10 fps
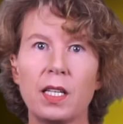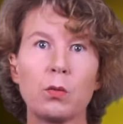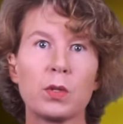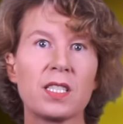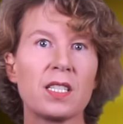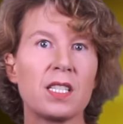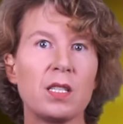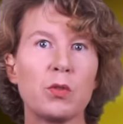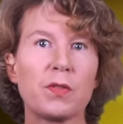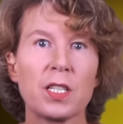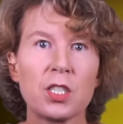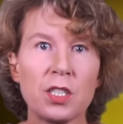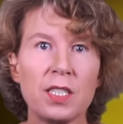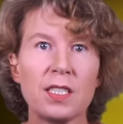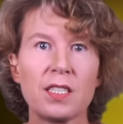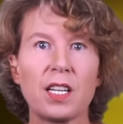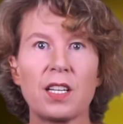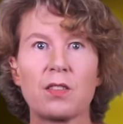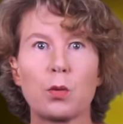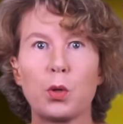It was a team of engineers,
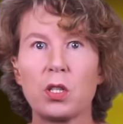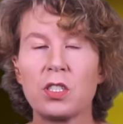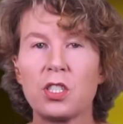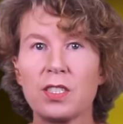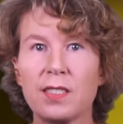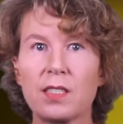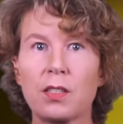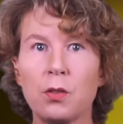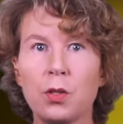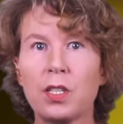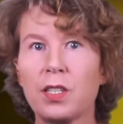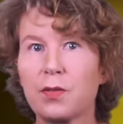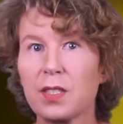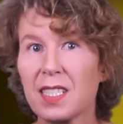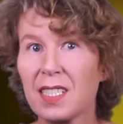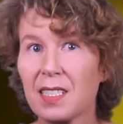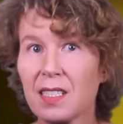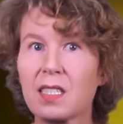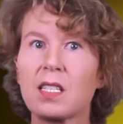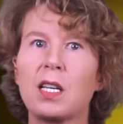anthropologists, nuclear
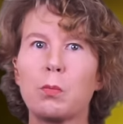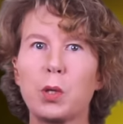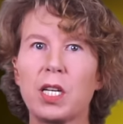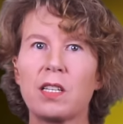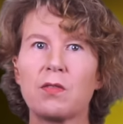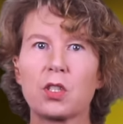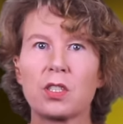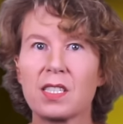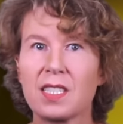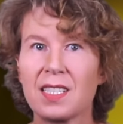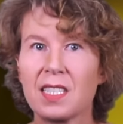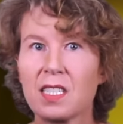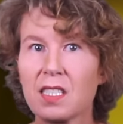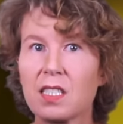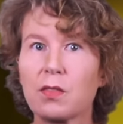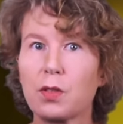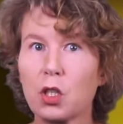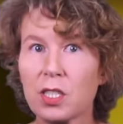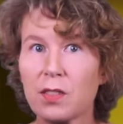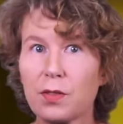physicists, behavioral scientists,
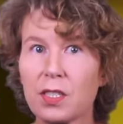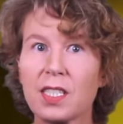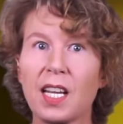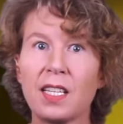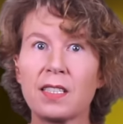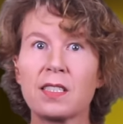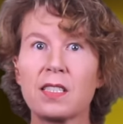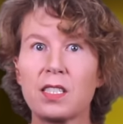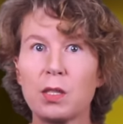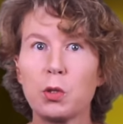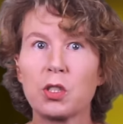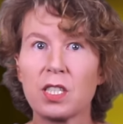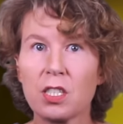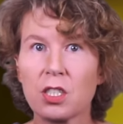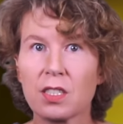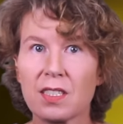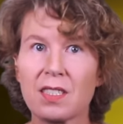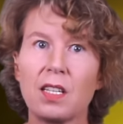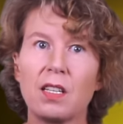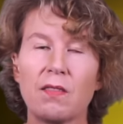philosophers, and semioticians
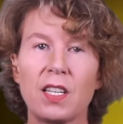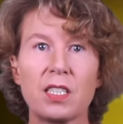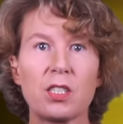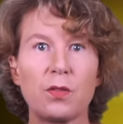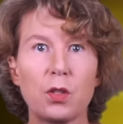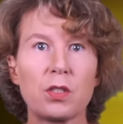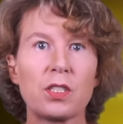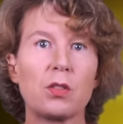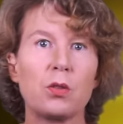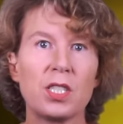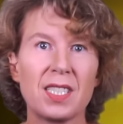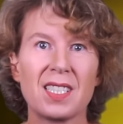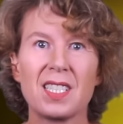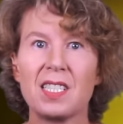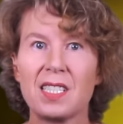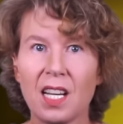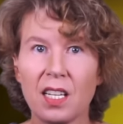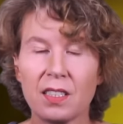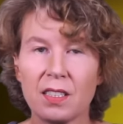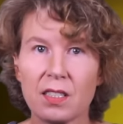that's folks who study
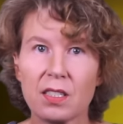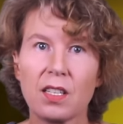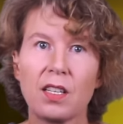science